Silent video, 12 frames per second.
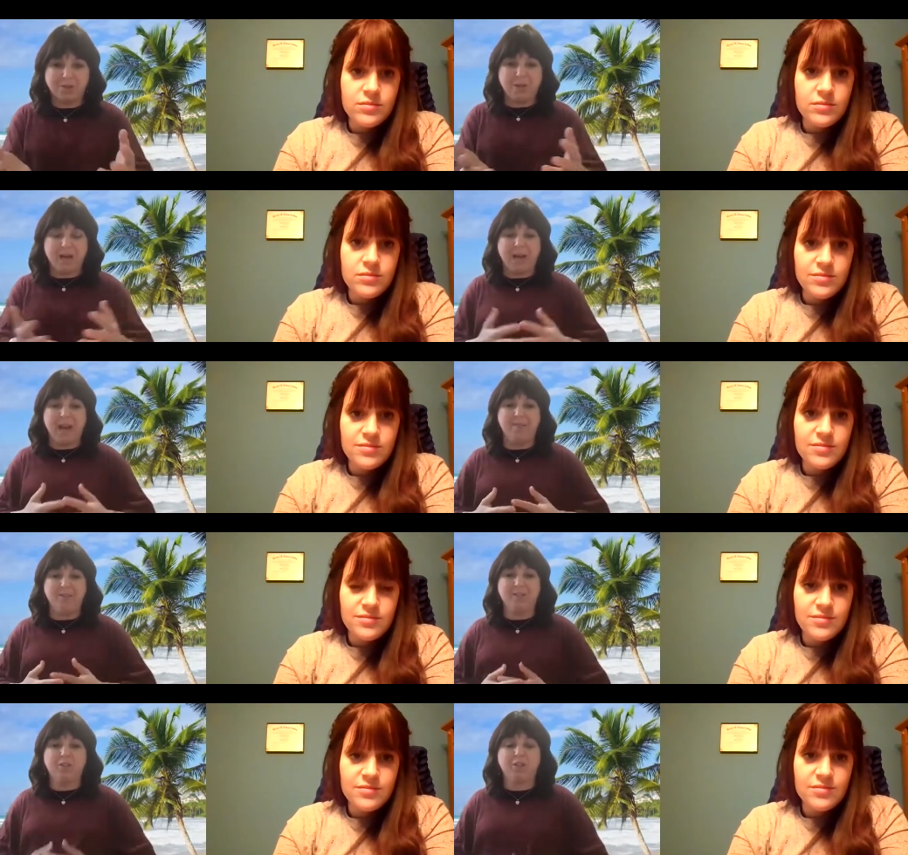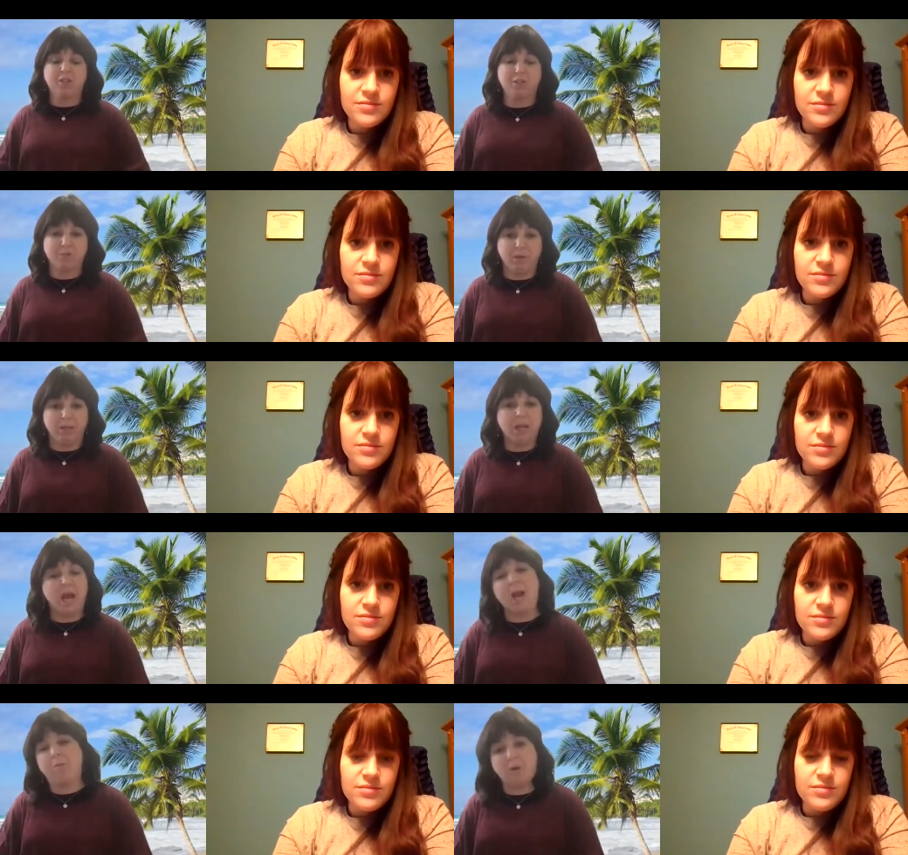Speaker 1: about having children.
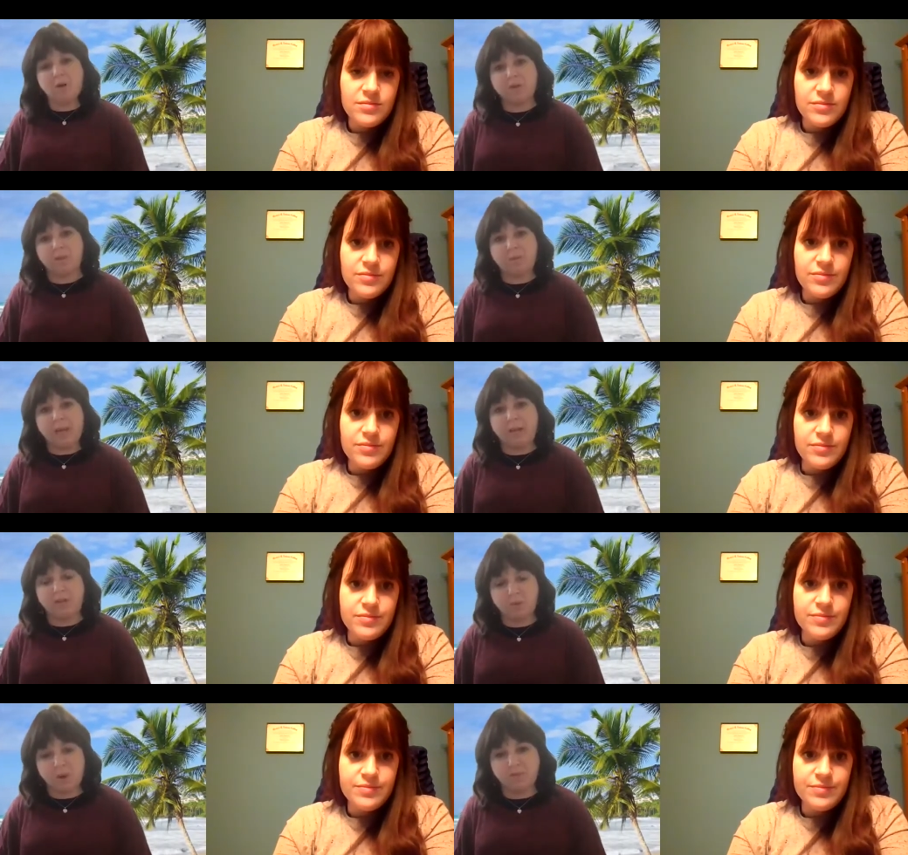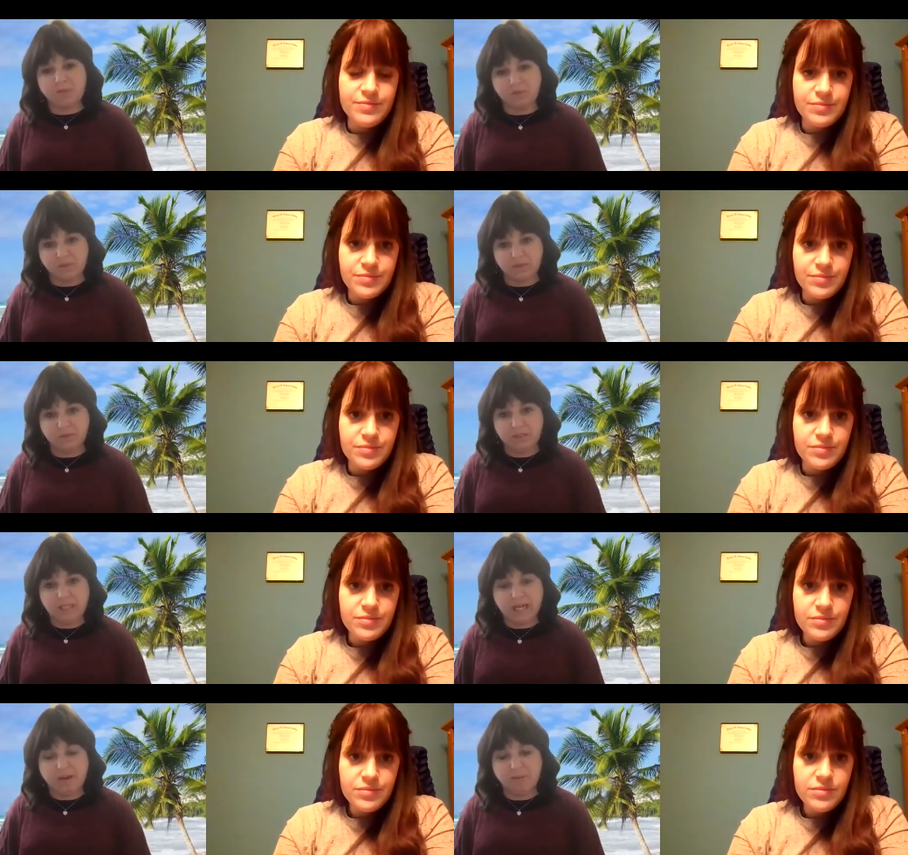I worked about 12 to 15
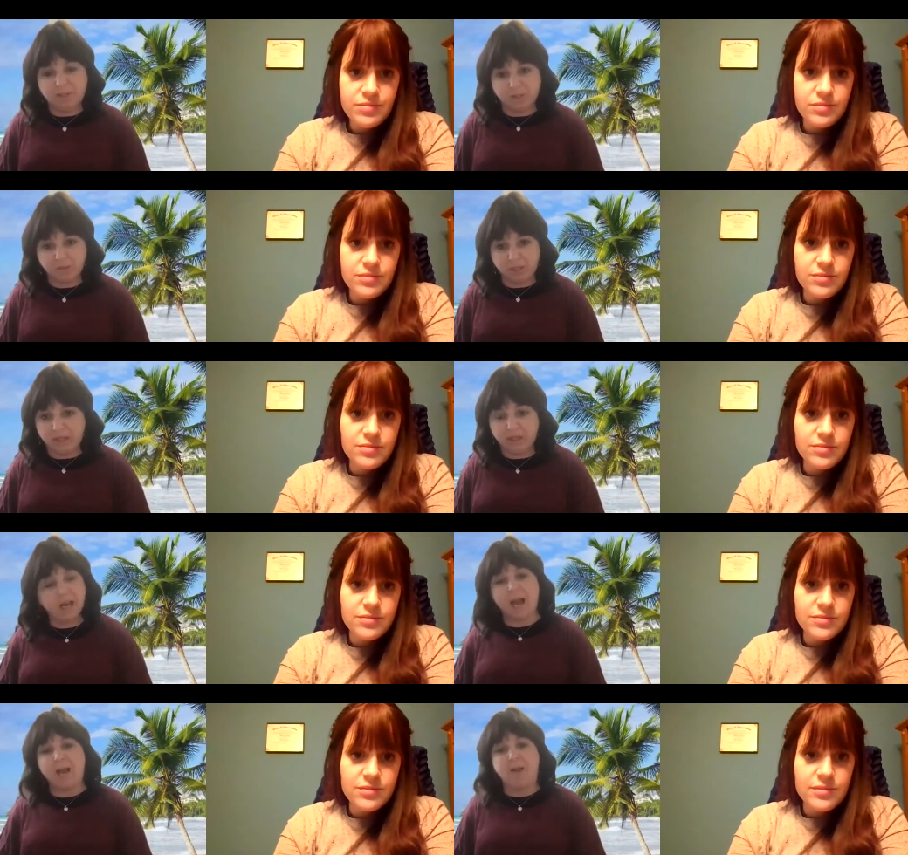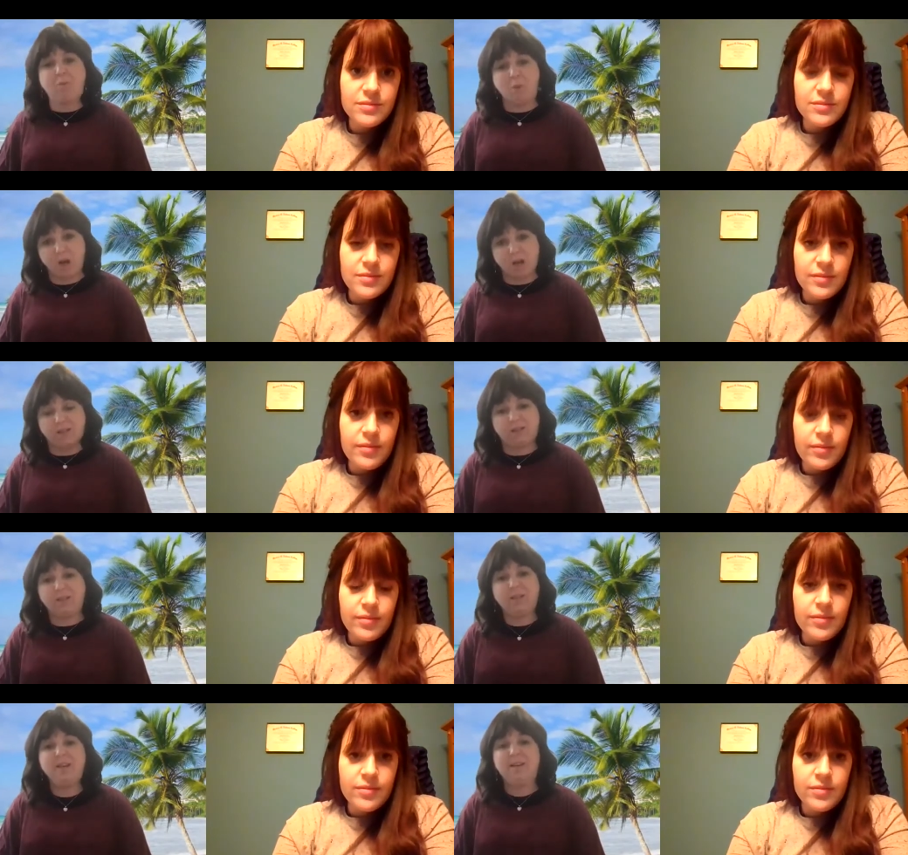hours a week. I was
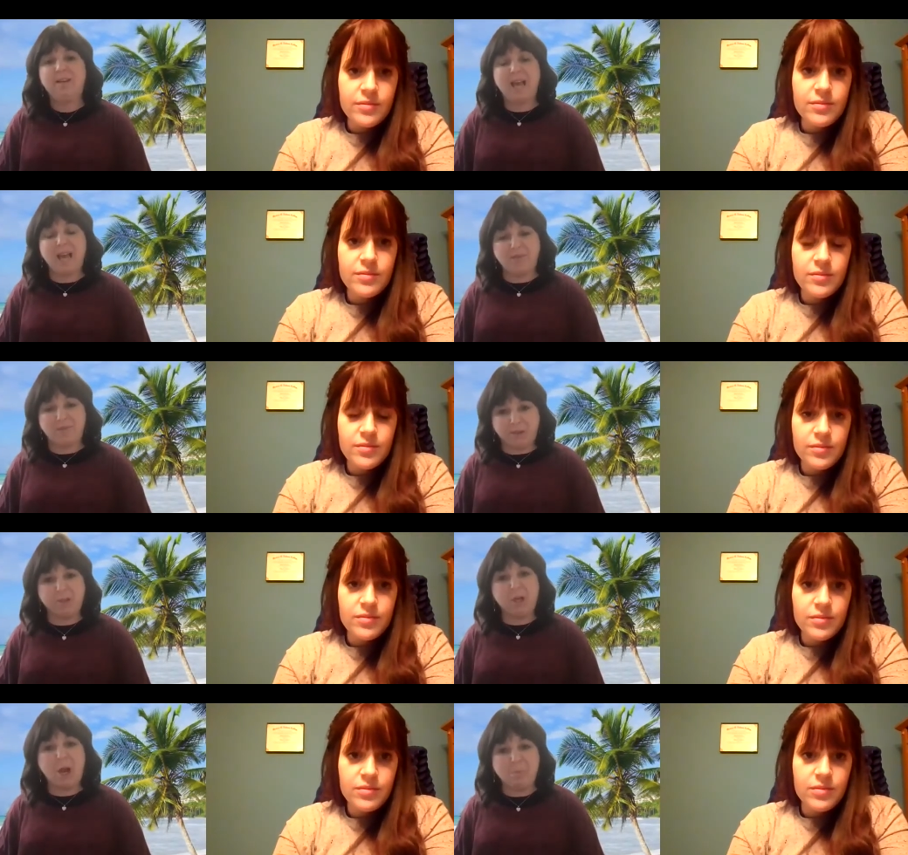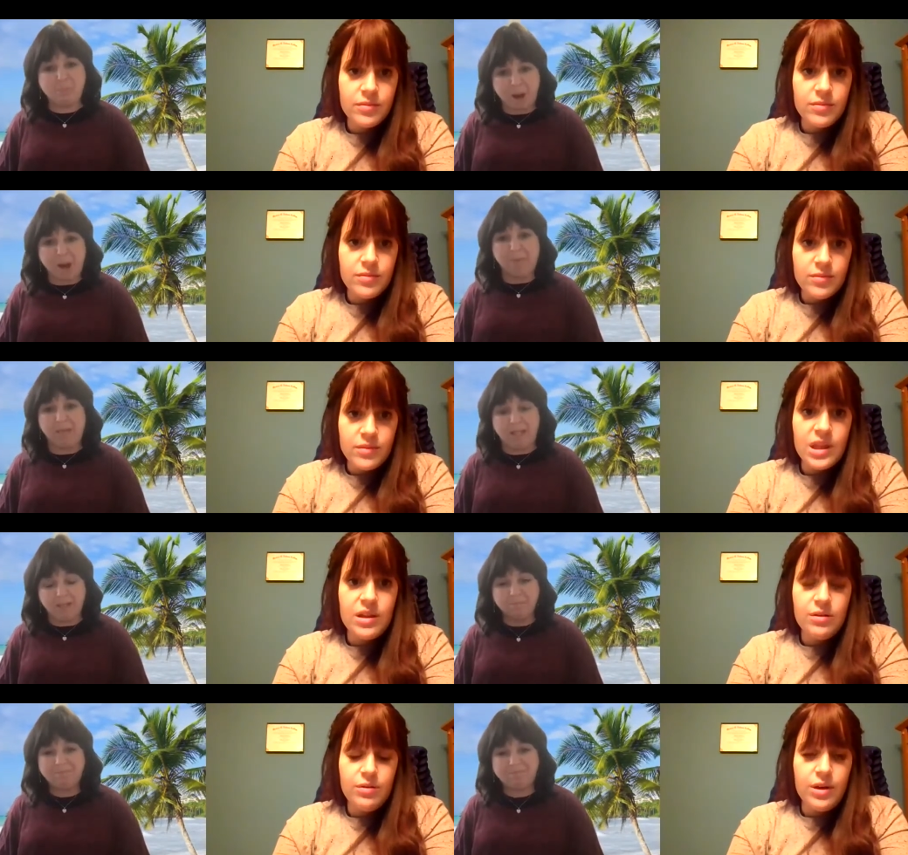a full-time
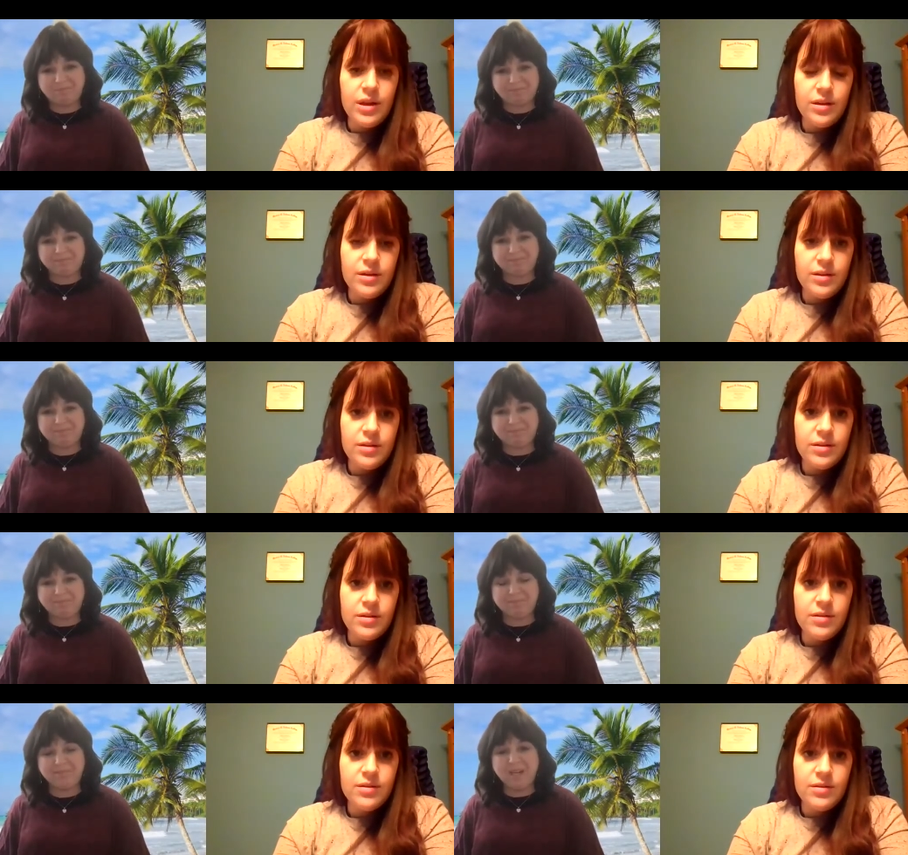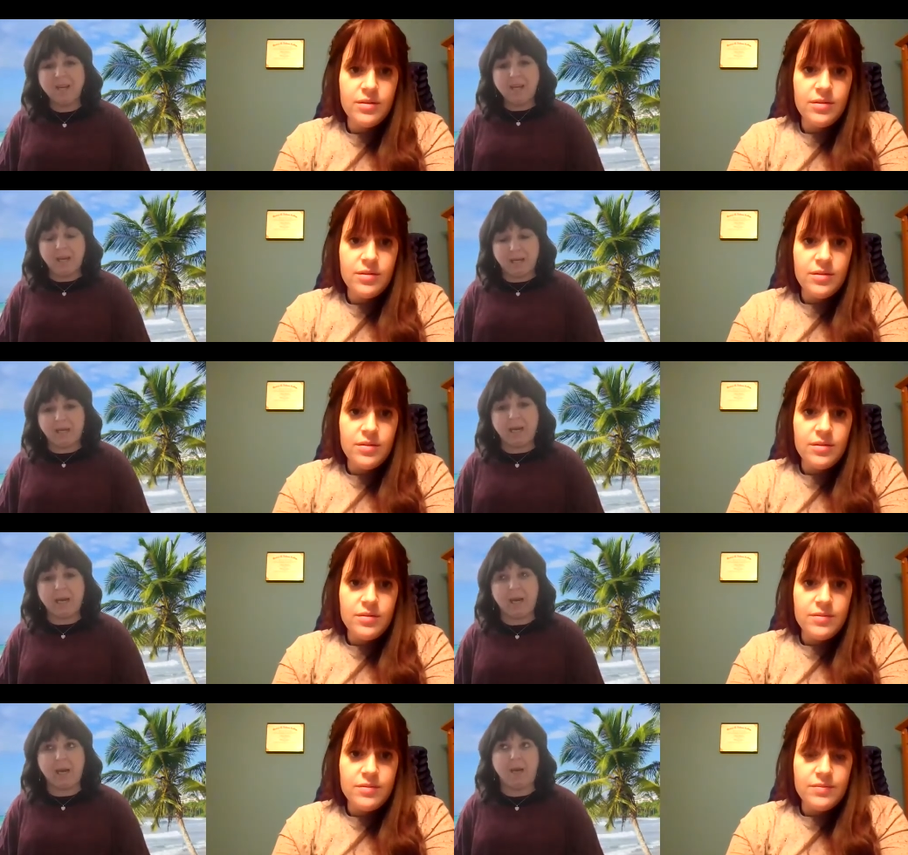mommy. Right. And
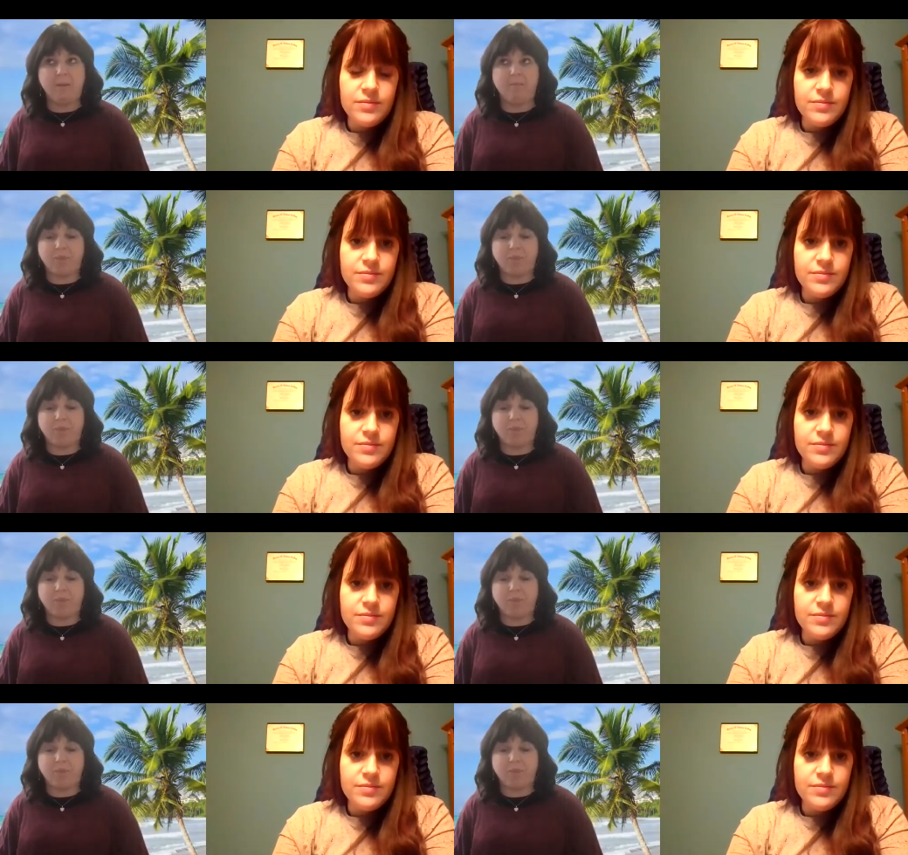um,